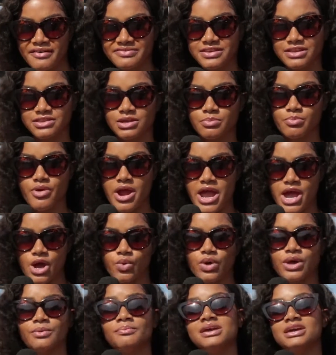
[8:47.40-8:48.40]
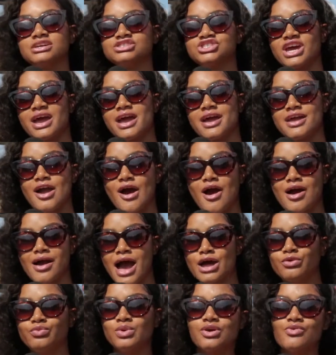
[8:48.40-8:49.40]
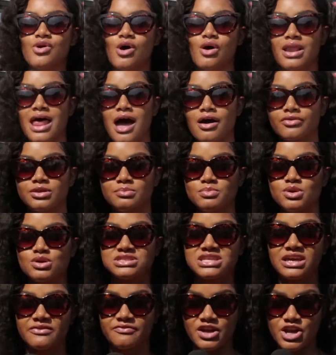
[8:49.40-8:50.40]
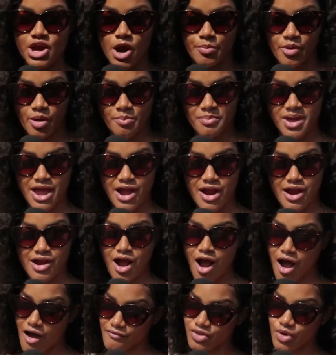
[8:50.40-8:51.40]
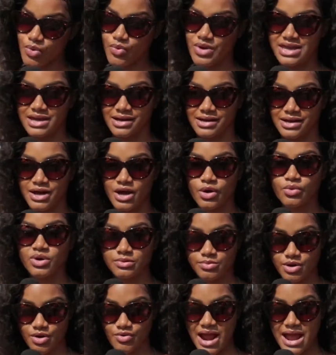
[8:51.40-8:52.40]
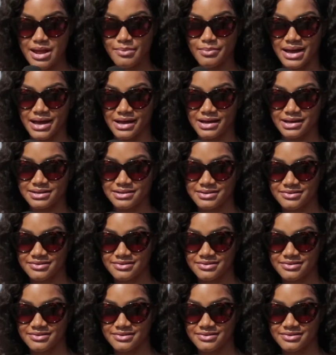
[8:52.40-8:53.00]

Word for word: after the break, we meet J-Yungg and we roll out the music video premiere of the week. We'll be right back.